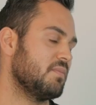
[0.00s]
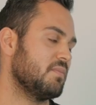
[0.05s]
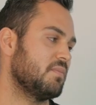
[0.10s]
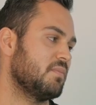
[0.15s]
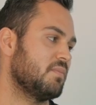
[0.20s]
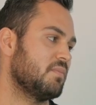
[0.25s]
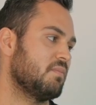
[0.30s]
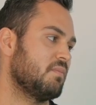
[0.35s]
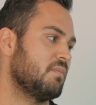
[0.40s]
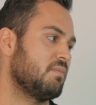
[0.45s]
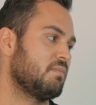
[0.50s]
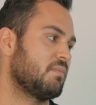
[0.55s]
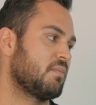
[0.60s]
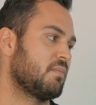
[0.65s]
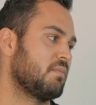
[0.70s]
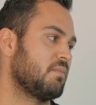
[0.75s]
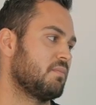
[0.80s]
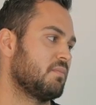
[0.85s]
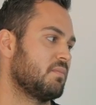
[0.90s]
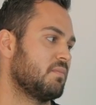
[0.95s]

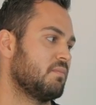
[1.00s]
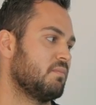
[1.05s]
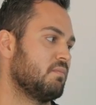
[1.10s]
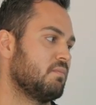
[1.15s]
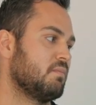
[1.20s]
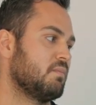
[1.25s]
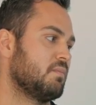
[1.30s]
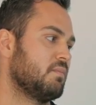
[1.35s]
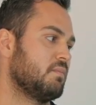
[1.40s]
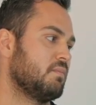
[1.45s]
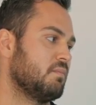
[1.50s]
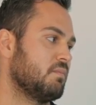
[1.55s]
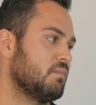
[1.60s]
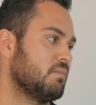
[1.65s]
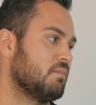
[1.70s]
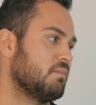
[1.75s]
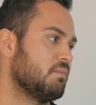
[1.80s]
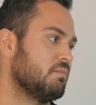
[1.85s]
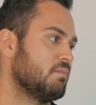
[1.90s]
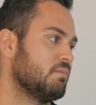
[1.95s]

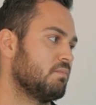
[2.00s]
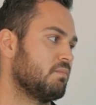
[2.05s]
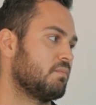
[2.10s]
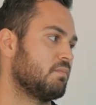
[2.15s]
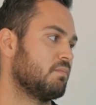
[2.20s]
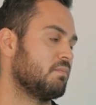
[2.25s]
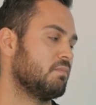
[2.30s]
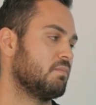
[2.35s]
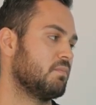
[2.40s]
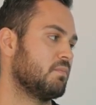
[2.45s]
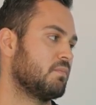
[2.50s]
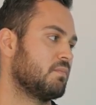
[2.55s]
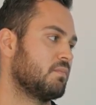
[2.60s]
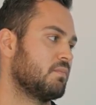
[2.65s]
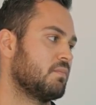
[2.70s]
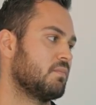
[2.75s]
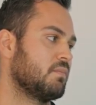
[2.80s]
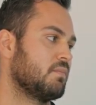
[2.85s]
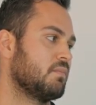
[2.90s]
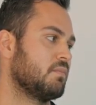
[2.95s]
(not speaking)